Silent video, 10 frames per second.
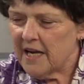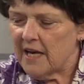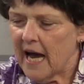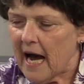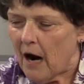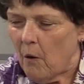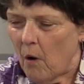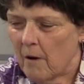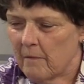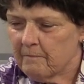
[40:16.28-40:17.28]
Now,
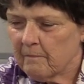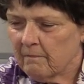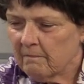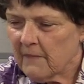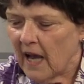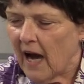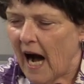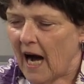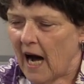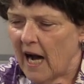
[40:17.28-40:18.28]

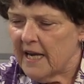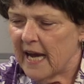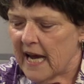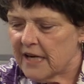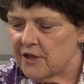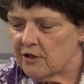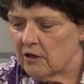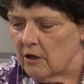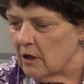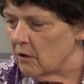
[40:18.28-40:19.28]
I had to
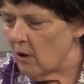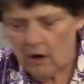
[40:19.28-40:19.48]
go